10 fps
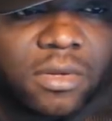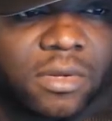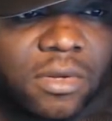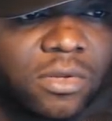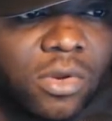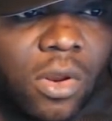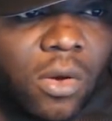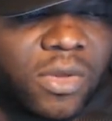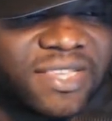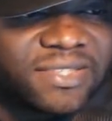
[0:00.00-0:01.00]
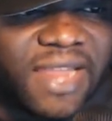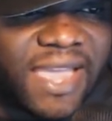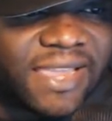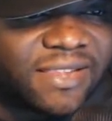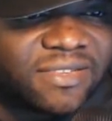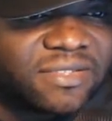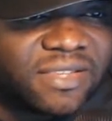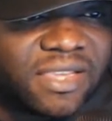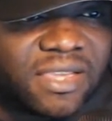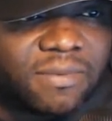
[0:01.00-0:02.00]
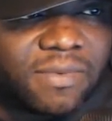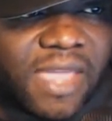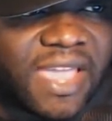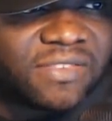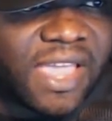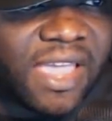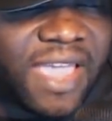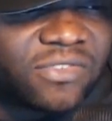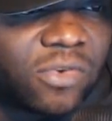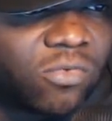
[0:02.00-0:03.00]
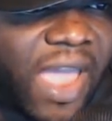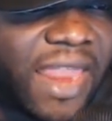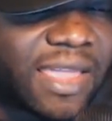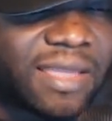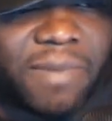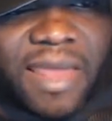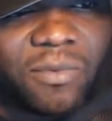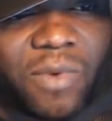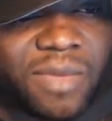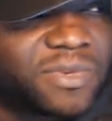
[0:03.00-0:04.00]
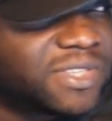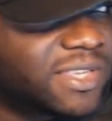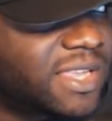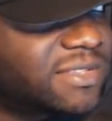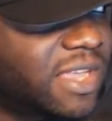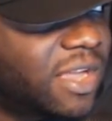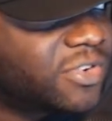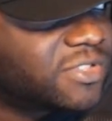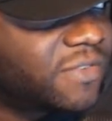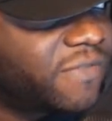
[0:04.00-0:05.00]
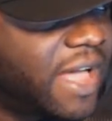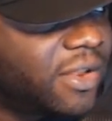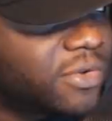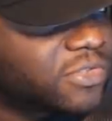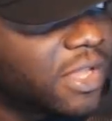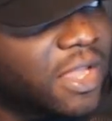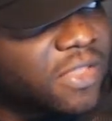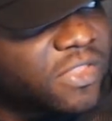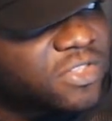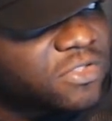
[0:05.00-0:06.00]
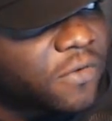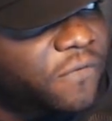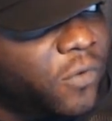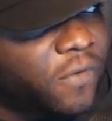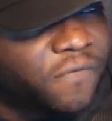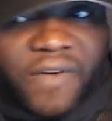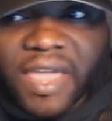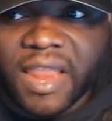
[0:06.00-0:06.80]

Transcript: You know, he's not, he doesn't seem as erratic. And by the way, it was against Chris Avalos. This is the 4th fight I